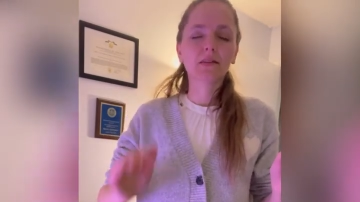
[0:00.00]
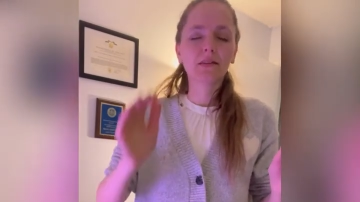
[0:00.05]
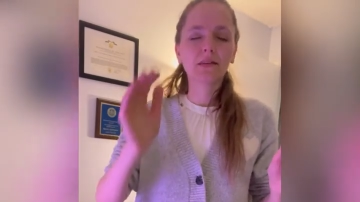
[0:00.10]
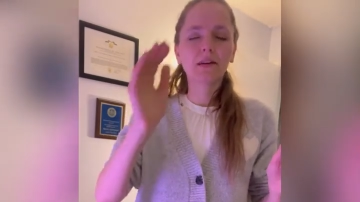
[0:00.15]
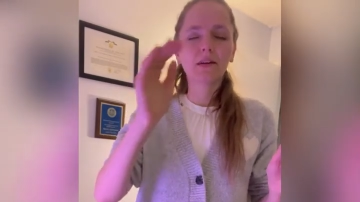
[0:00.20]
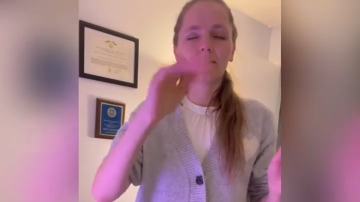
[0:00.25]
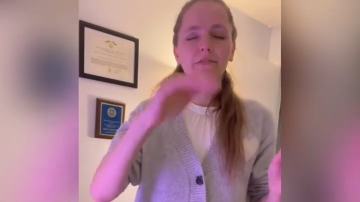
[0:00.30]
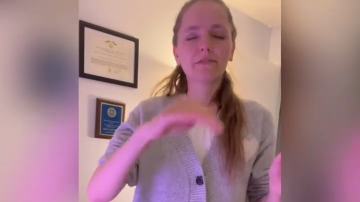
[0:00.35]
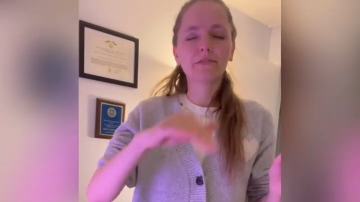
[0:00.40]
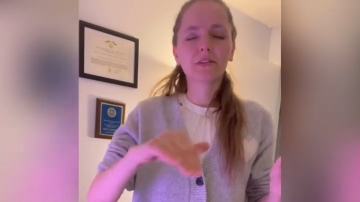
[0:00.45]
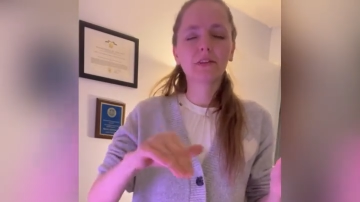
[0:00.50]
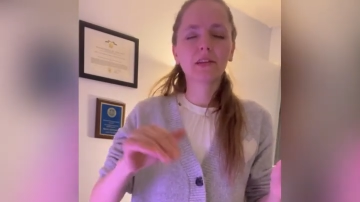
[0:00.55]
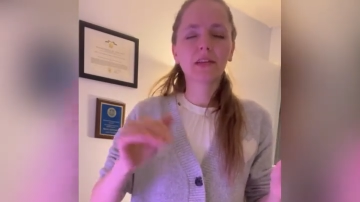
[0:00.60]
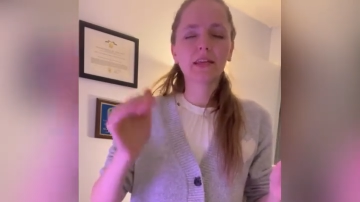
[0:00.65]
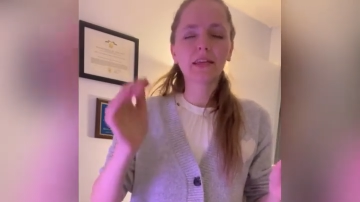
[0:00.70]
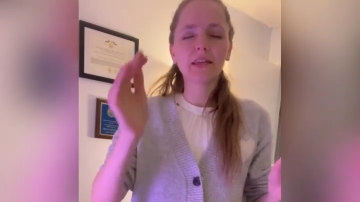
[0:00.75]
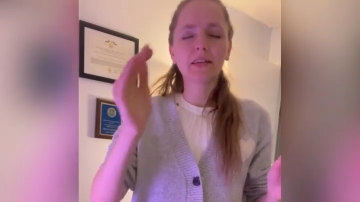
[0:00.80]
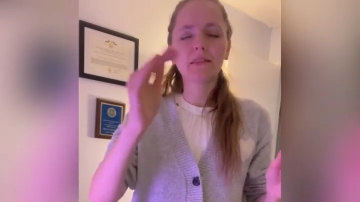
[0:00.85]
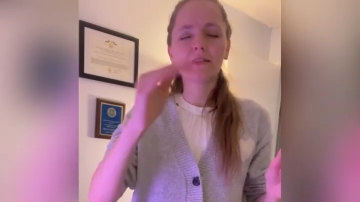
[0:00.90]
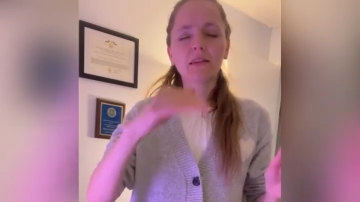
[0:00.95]
yeah, I feel
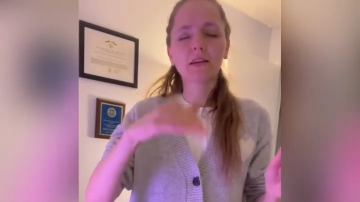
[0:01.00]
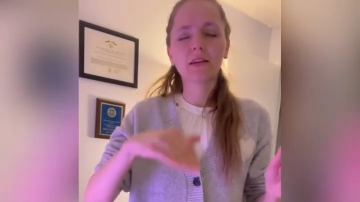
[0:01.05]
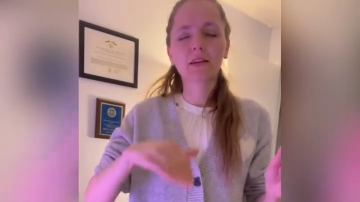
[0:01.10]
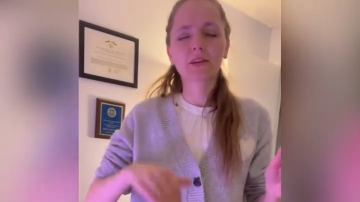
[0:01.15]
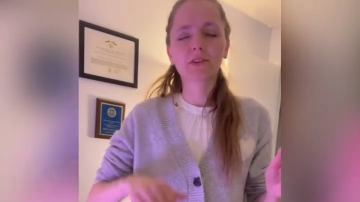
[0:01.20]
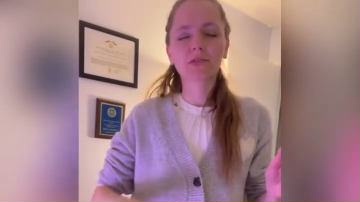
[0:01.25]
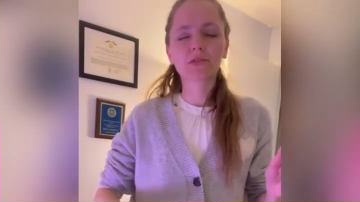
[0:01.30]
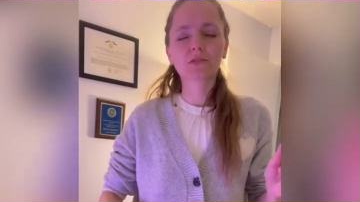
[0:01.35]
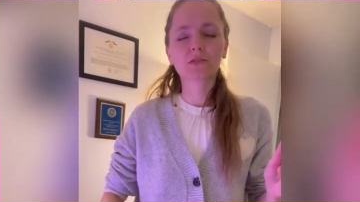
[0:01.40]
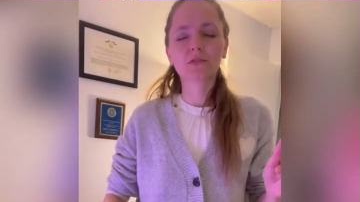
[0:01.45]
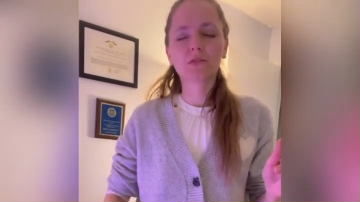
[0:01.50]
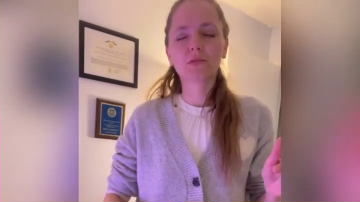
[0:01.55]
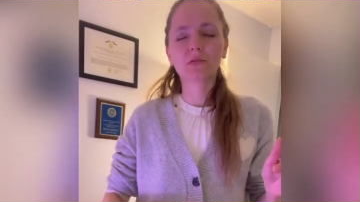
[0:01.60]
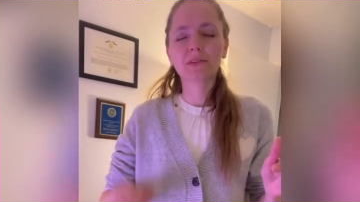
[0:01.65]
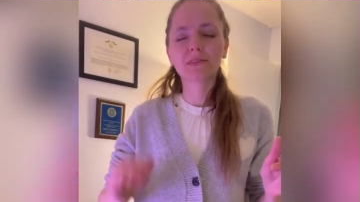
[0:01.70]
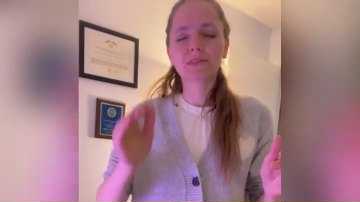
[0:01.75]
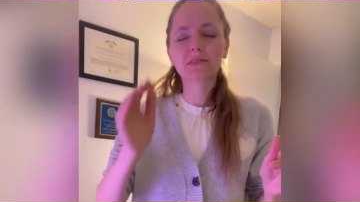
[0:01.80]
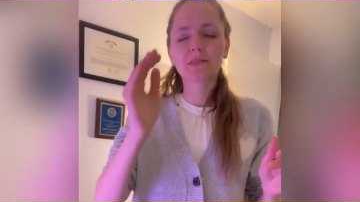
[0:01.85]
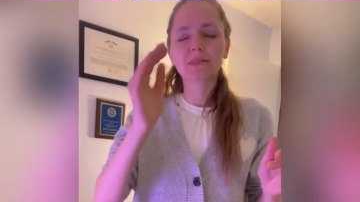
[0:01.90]
heat there, so it's